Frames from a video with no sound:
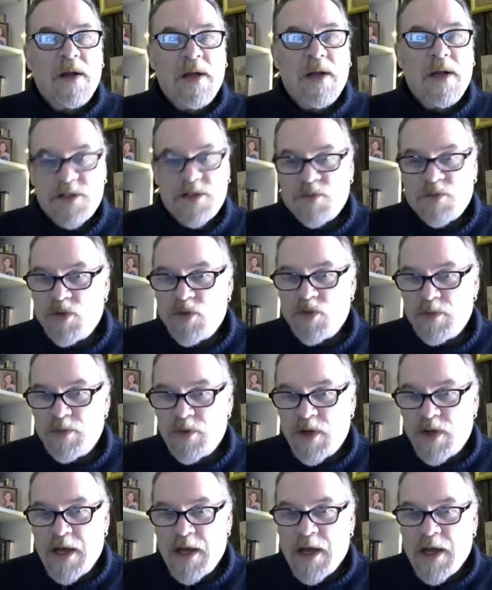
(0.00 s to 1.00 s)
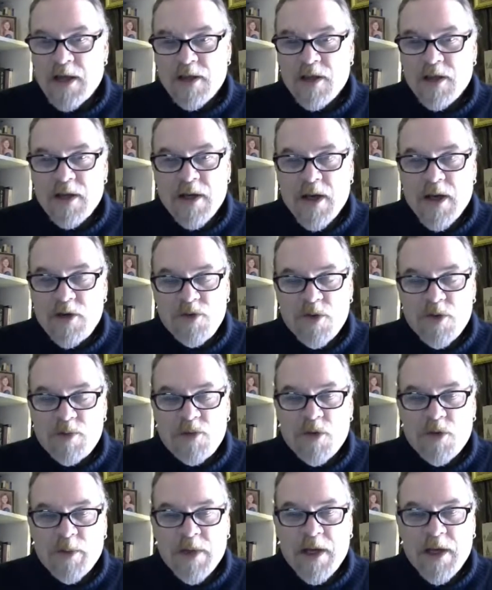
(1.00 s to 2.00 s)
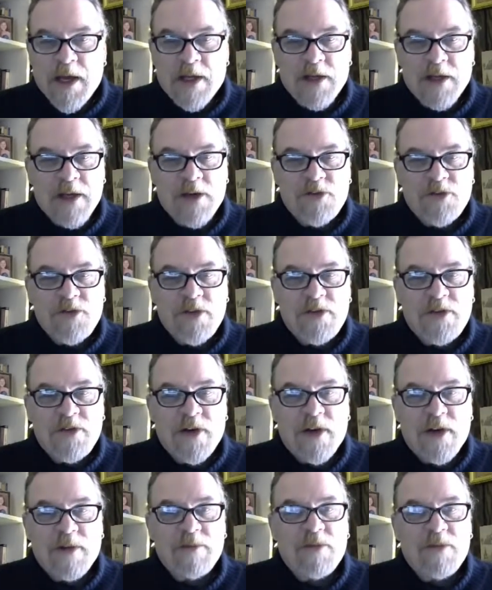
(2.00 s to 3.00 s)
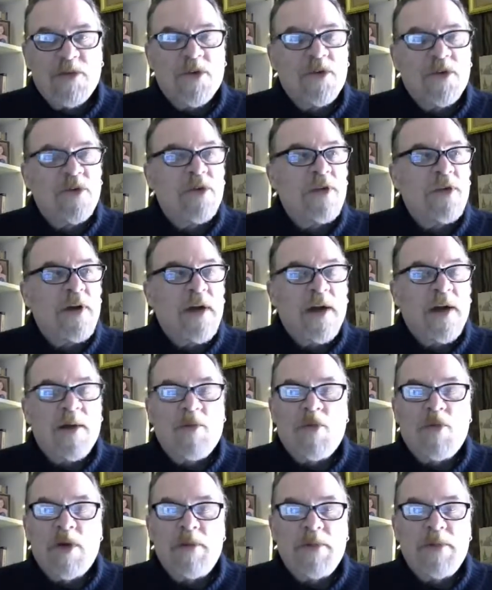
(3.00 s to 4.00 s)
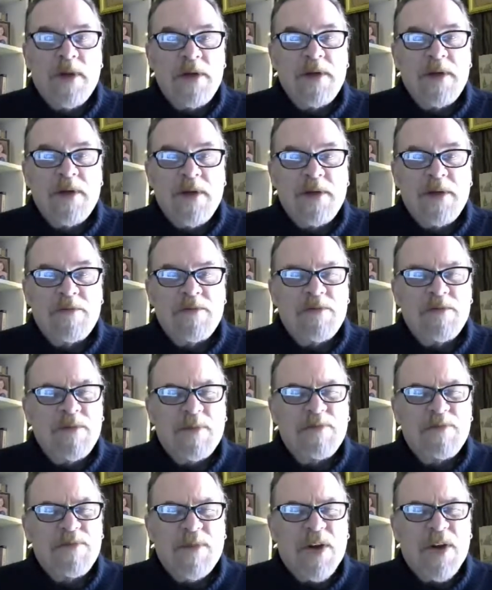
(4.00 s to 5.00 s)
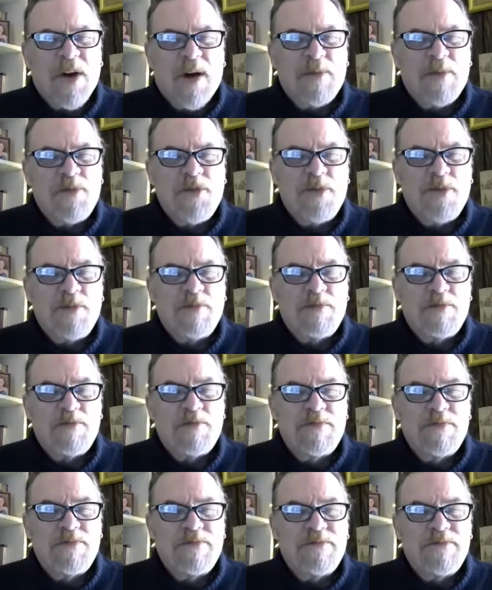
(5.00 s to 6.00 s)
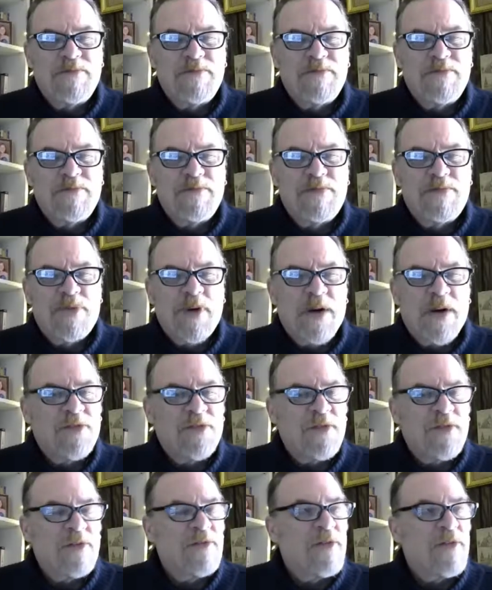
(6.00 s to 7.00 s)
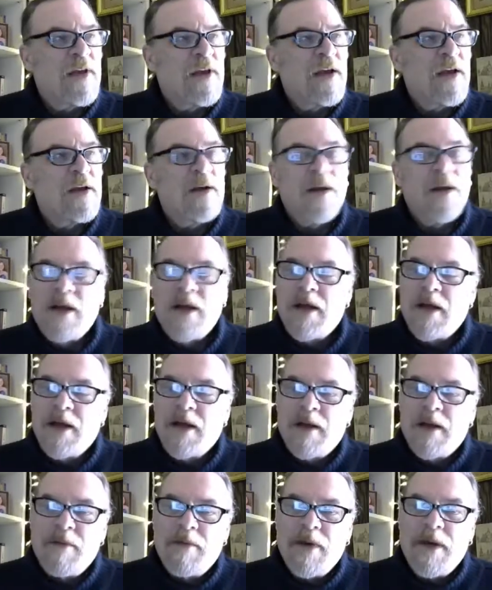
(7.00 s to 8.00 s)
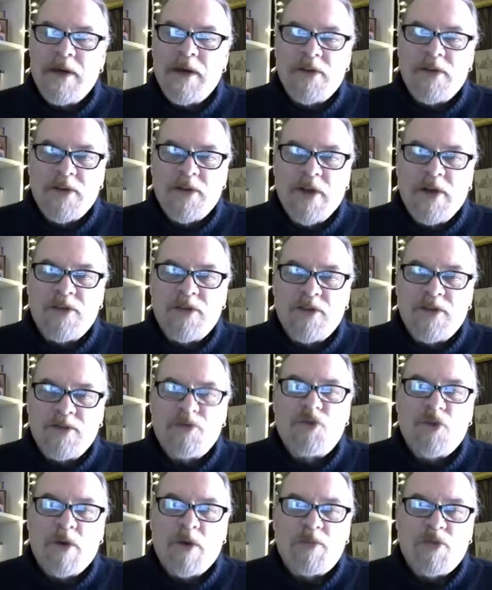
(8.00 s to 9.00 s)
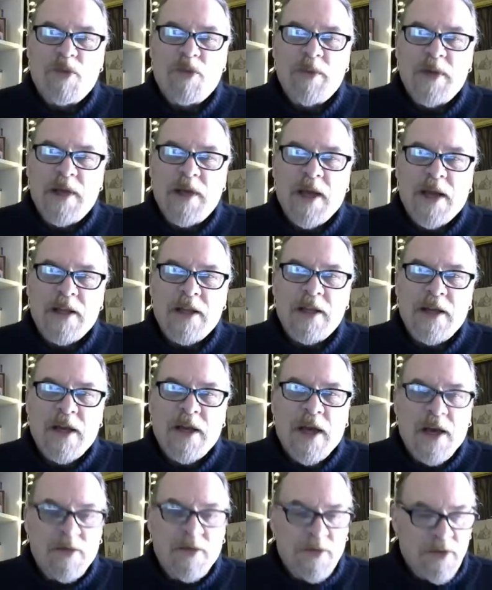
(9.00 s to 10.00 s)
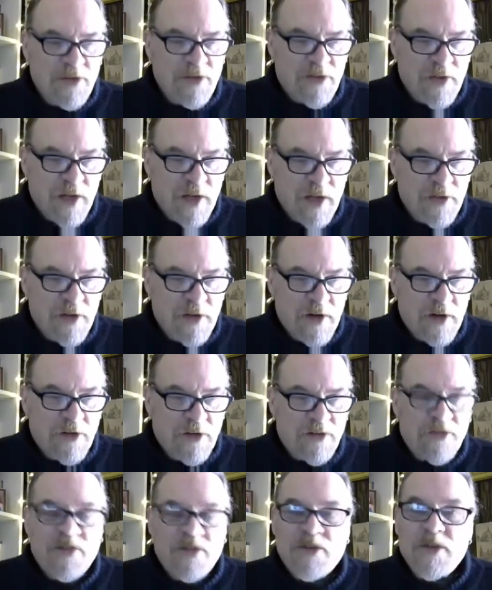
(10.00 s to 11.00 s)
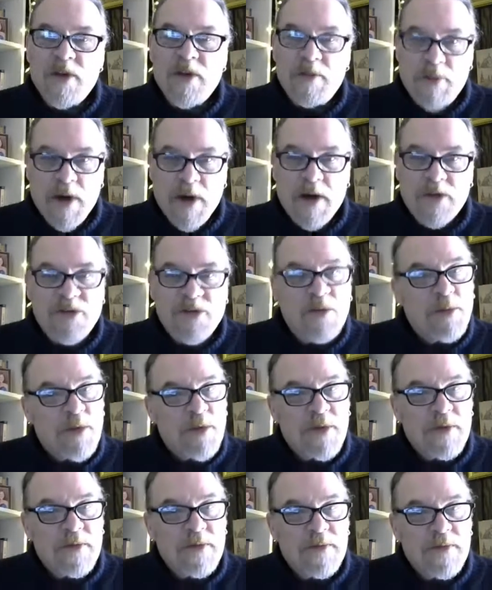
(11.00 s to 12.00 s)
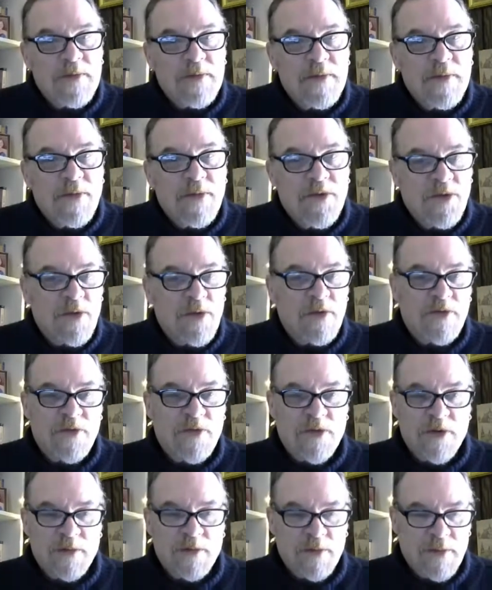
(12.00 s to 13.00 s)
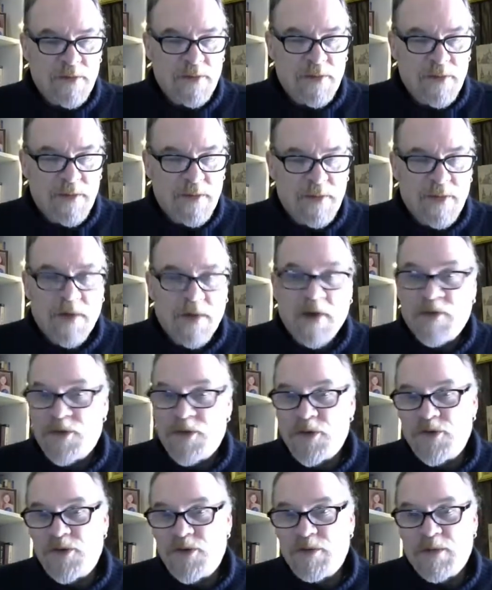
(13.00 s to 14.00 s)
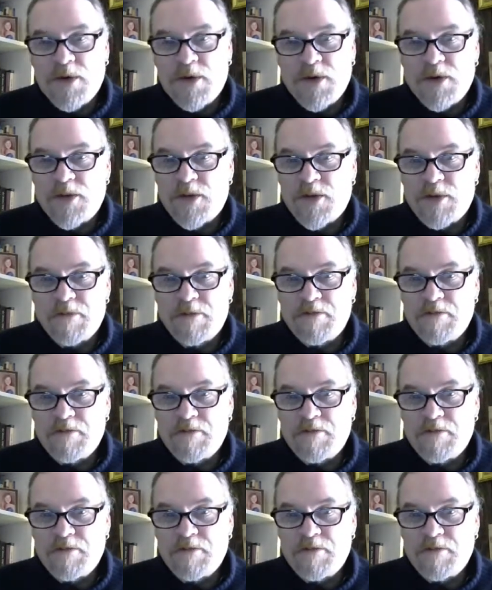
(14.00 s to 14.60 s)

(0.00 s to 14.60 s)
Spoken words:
As a Roman Catholic, I grew up Roman Catholic, I should say. I don't know that I am one, but no, I'm too Protestant for that. As grew up Roman Catholic, I would say that it's certainly possible to affirm a virgin birth.